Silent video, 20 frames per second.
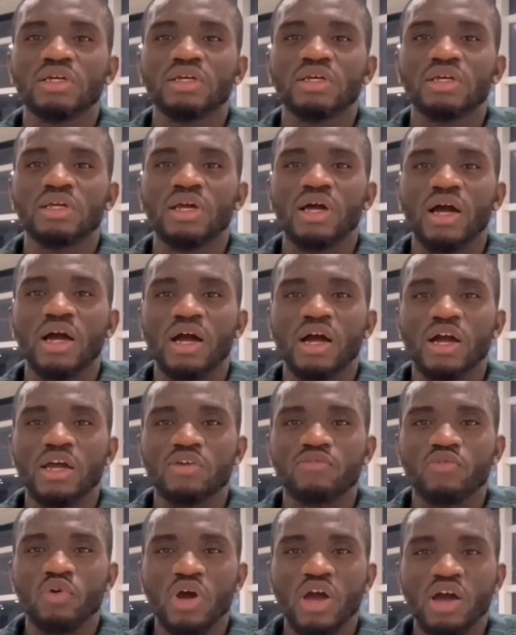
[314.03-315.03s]

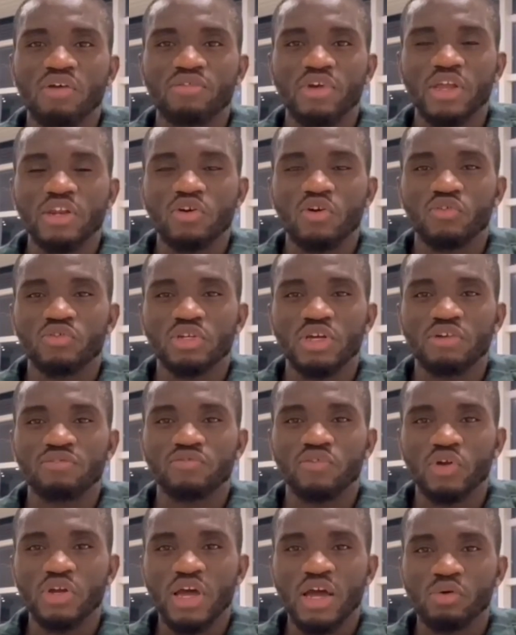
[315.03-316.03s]
If you have any other
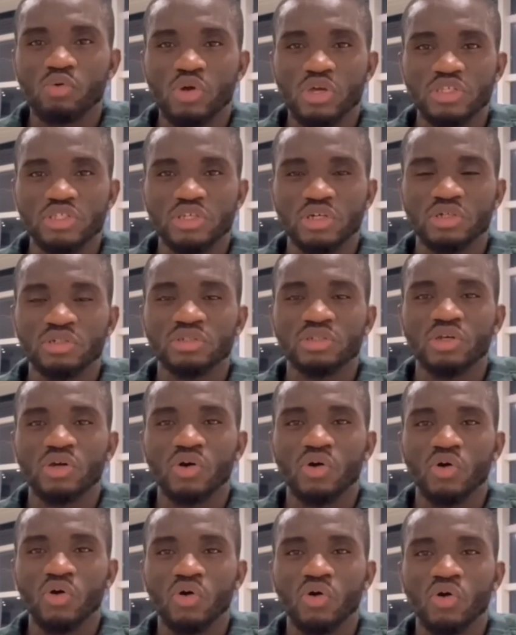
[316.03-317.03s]
further
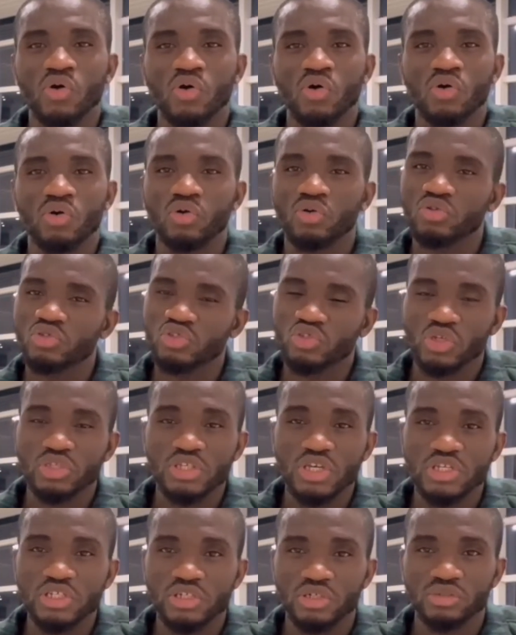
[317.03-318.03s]
question or
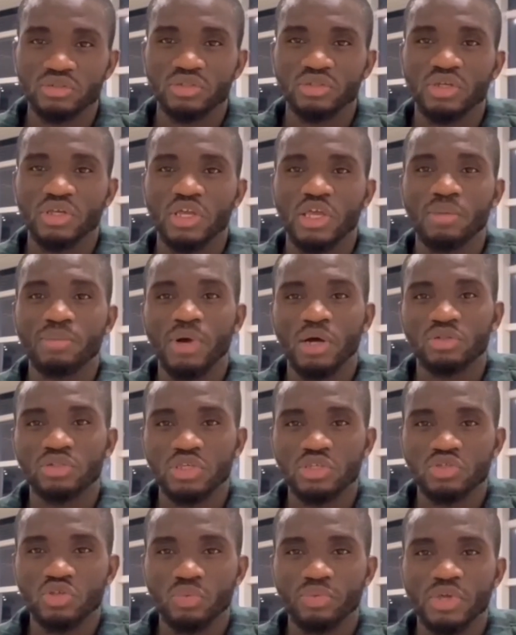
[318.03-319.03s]
suggestion about
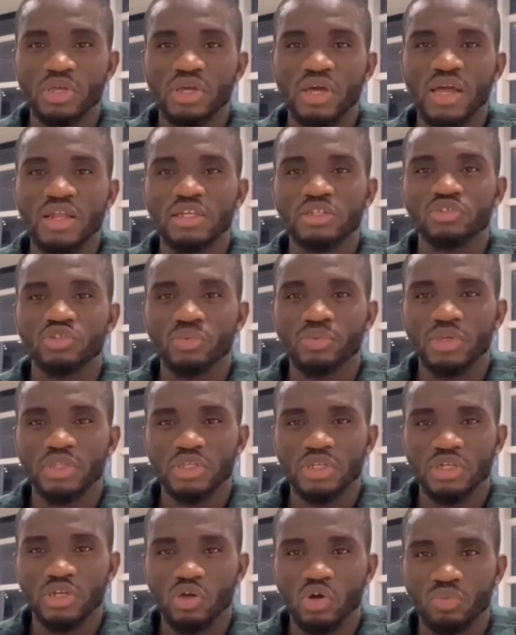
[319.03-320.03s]
this topic, kindly drop it
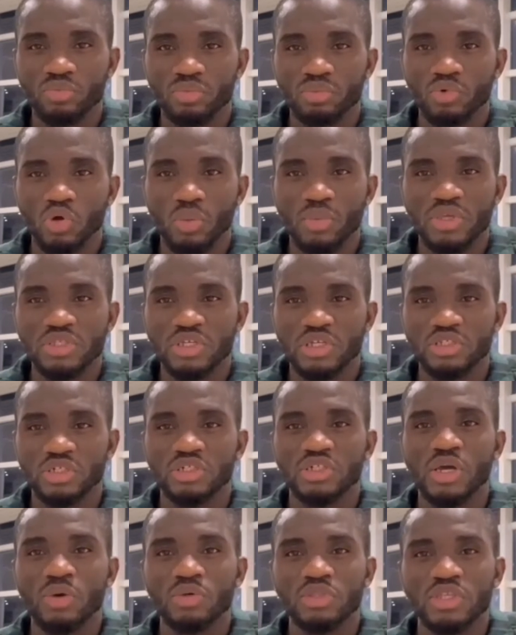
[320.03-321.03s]
in the comment section.
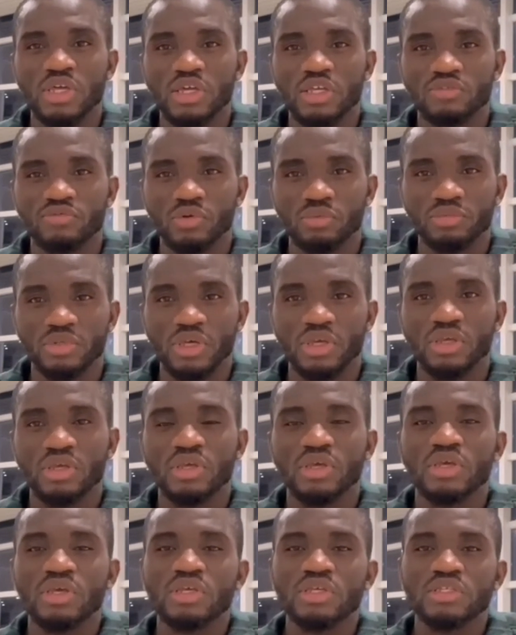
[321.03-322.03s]
Then we'll take it from there.
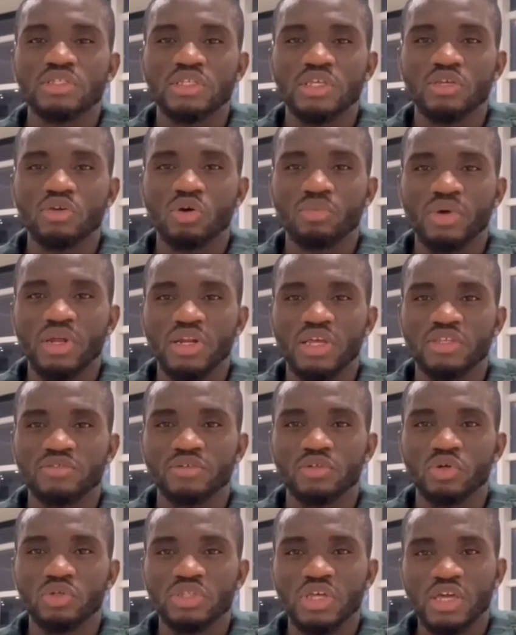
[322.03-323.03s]
See you on my next
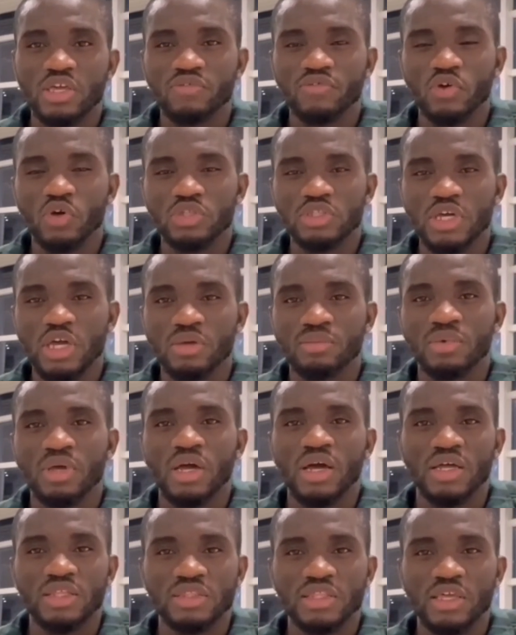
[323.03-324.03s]
video. Thank you for your time
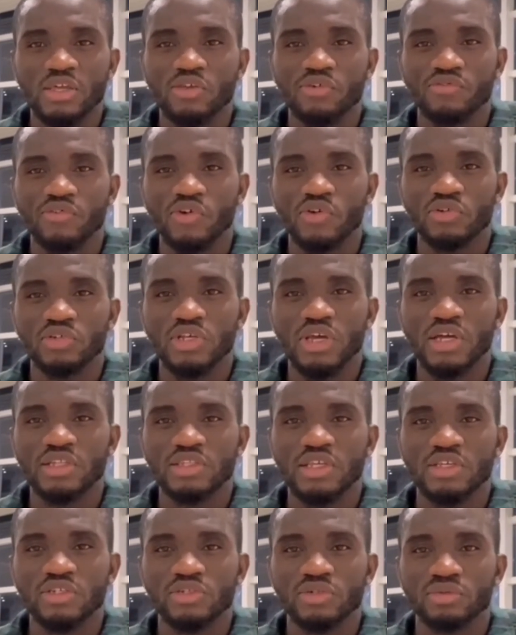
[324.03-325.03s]
and thank you for the
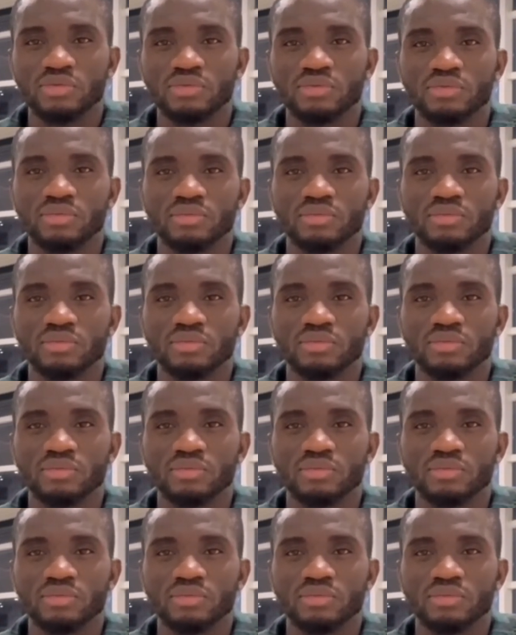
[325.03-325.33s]
attention.